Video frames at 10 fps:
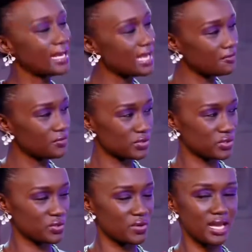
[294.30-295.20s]
I love your
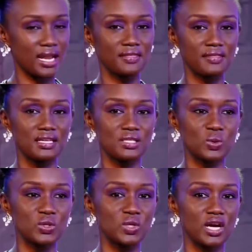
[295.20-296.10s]
story, and I think that
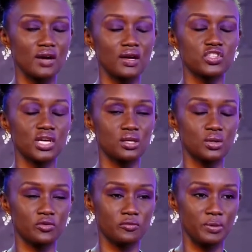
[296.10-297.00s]
it's going to encourage a
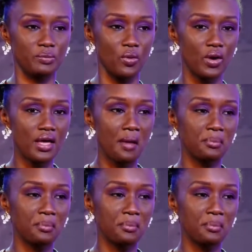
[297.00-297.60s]
lot of people.